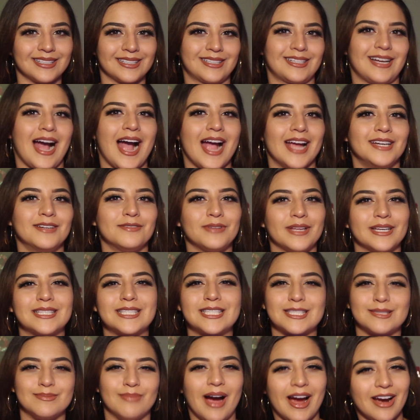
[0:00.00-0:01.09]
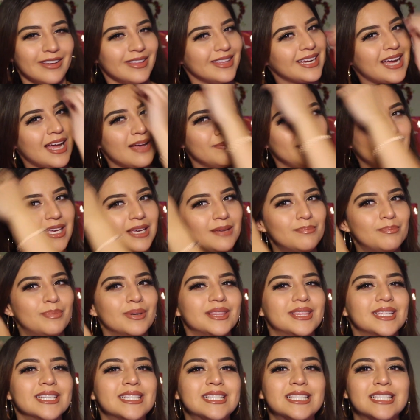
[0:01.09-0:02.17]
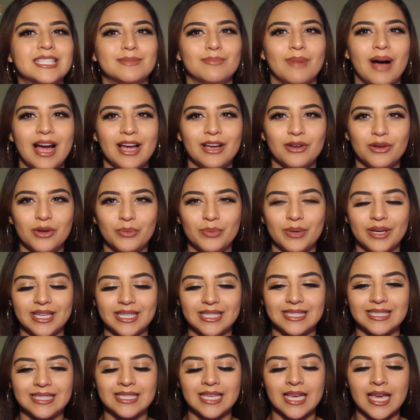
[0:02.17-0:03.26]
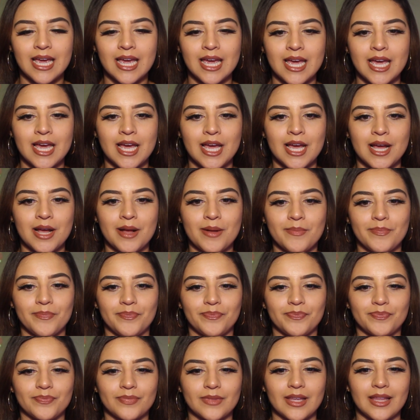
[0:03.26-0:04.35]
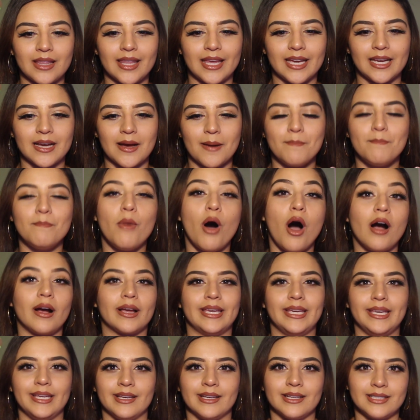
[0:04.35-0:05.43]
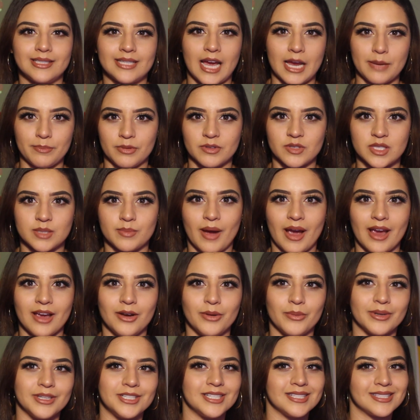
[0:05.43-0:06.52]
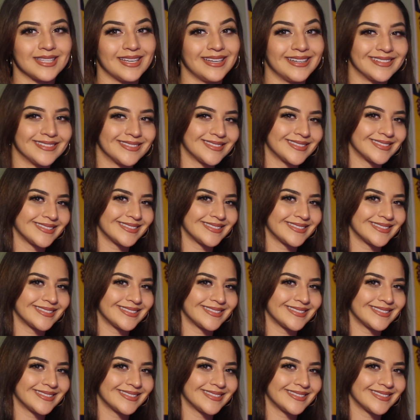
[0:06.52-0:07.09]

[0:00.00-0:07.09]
kind of like smiling at me, but this smile was like a mocking type of smile where she's like,